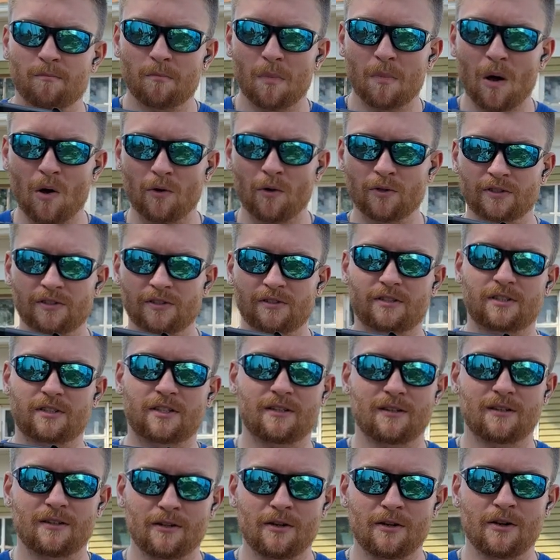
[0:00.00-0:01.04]
Most
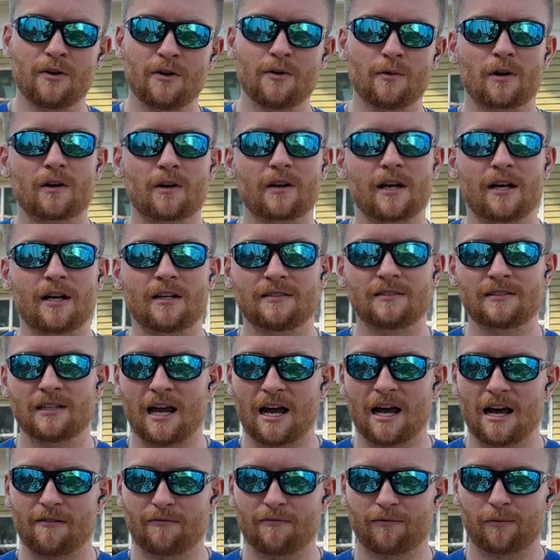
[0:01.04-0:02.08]
newer guns
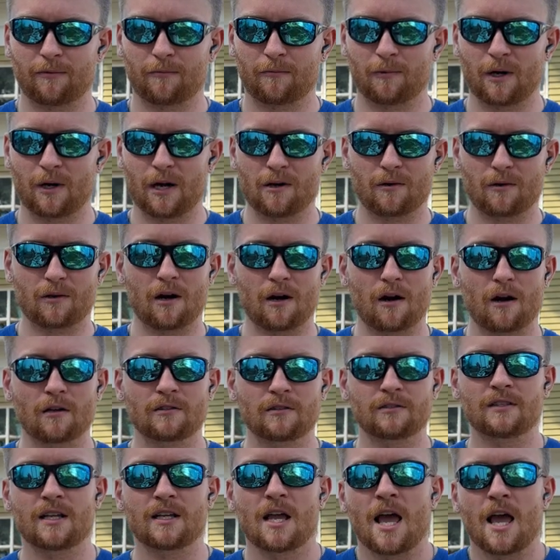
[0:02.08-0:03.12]
have rail
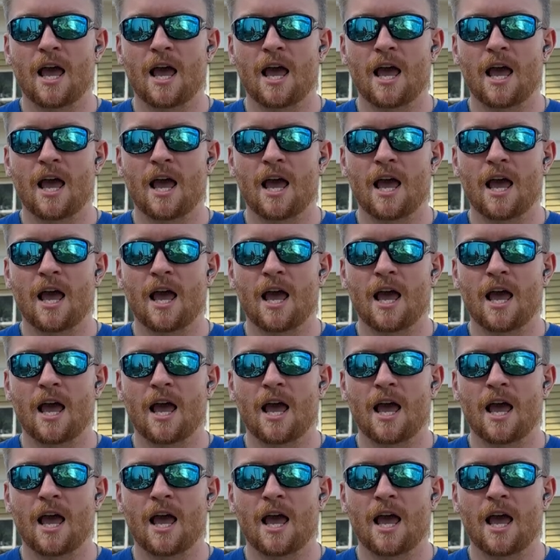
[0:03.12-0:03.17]
guards